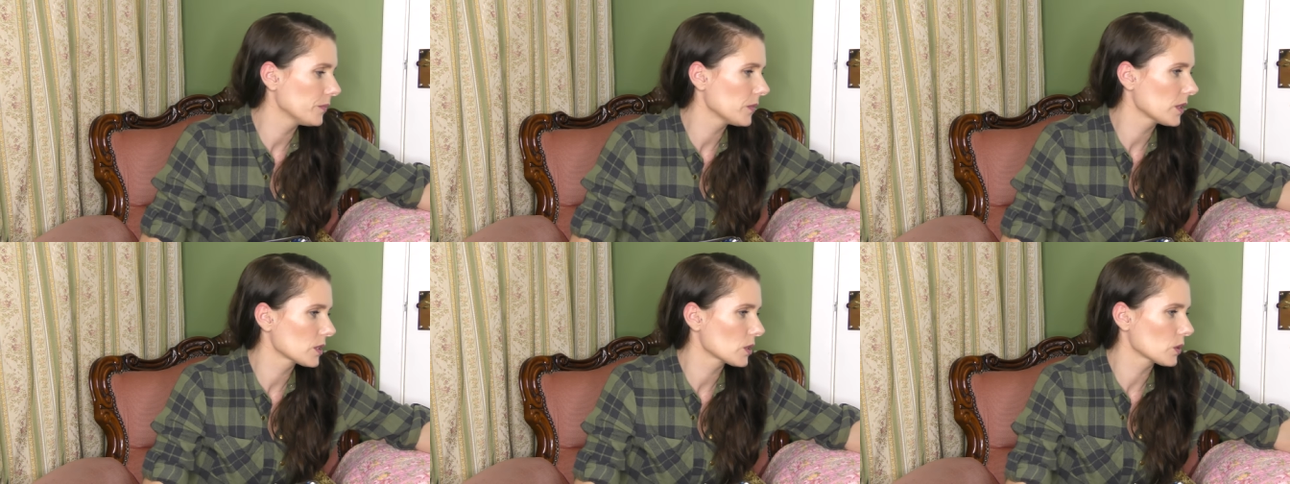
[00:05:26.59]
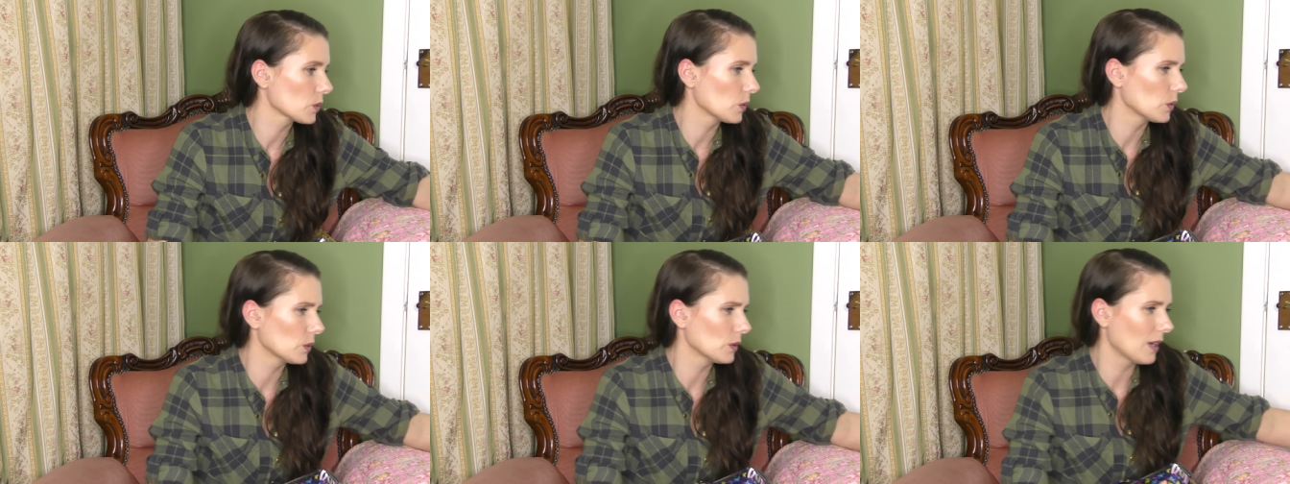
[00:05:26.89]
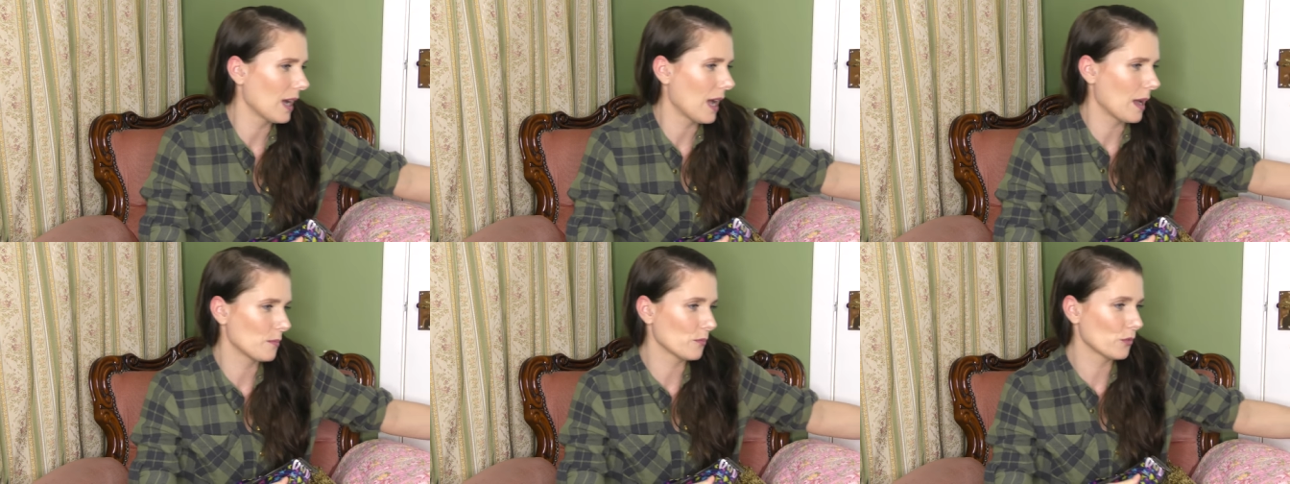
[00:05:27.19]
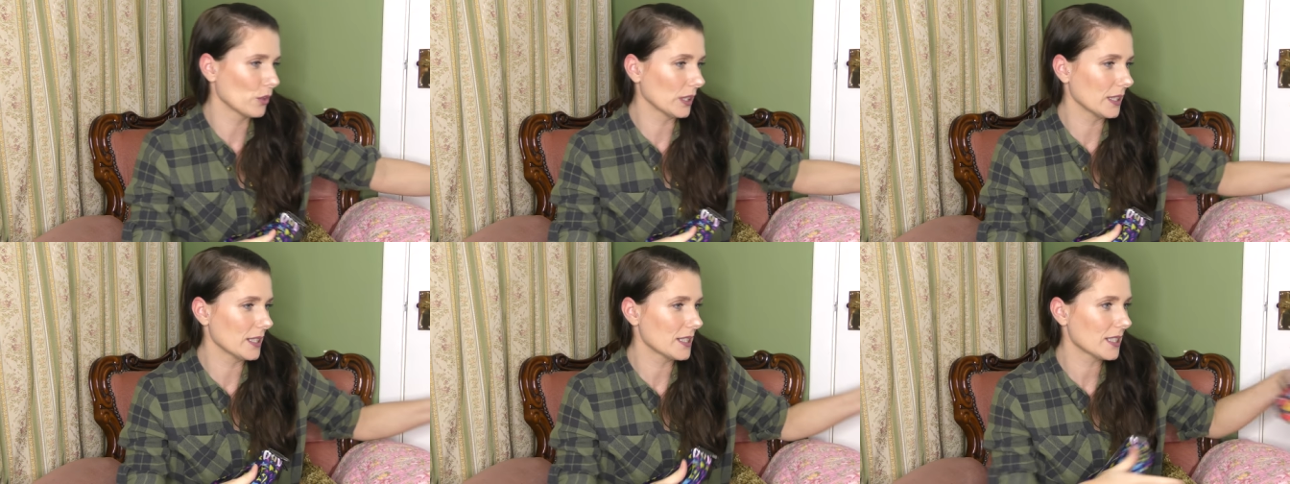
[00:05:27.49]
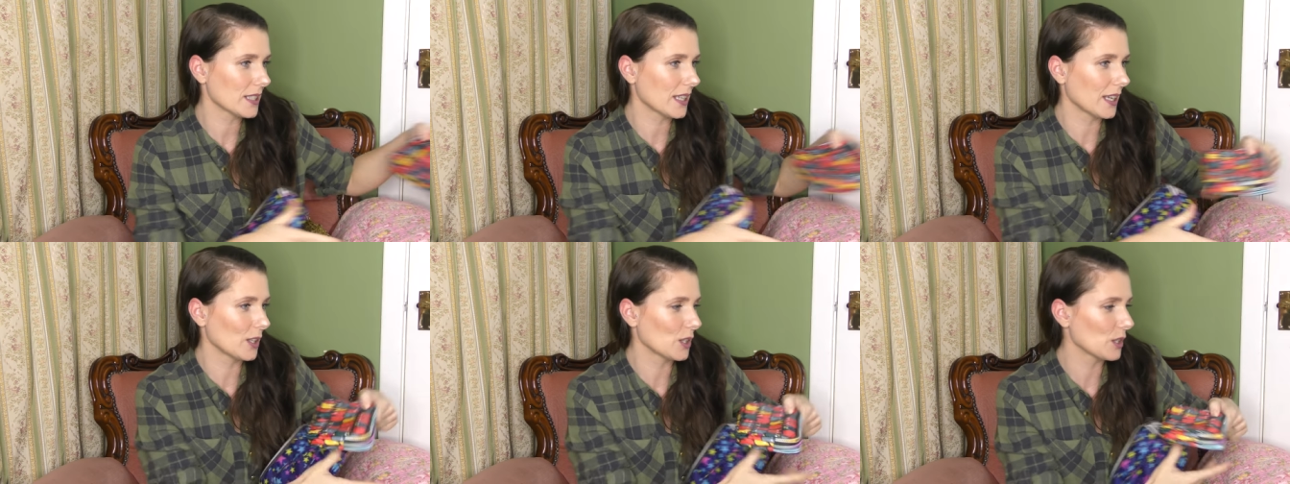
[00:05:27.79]
So I'm really
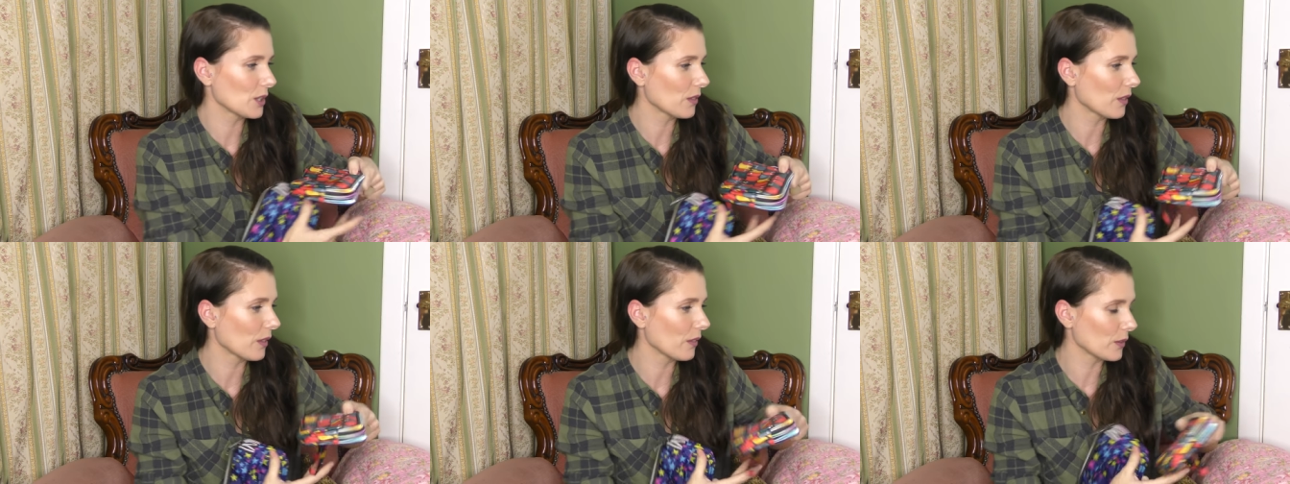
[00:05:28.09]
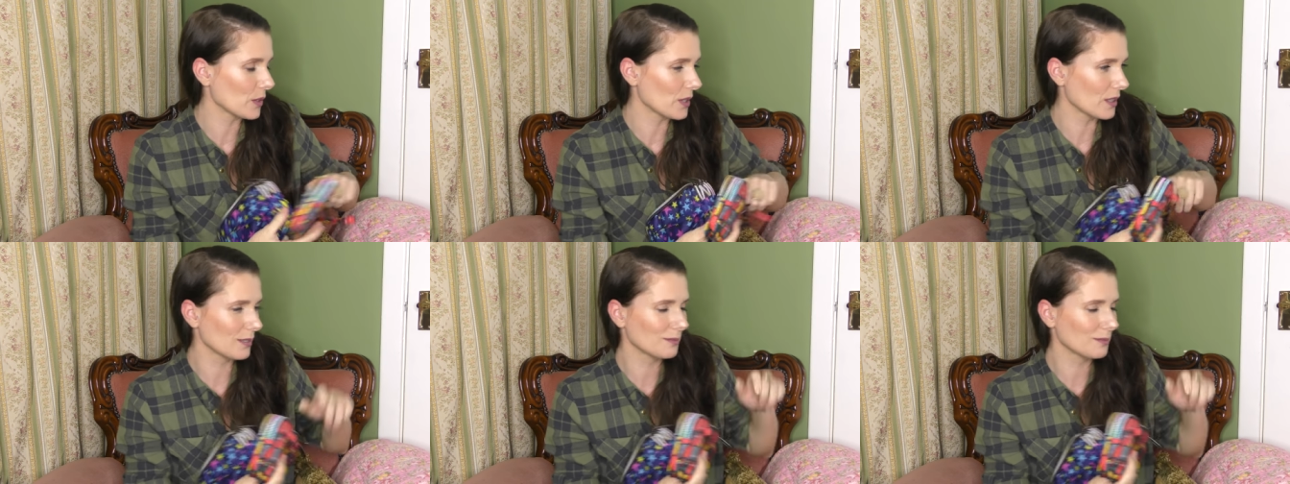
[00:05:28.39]
scared that,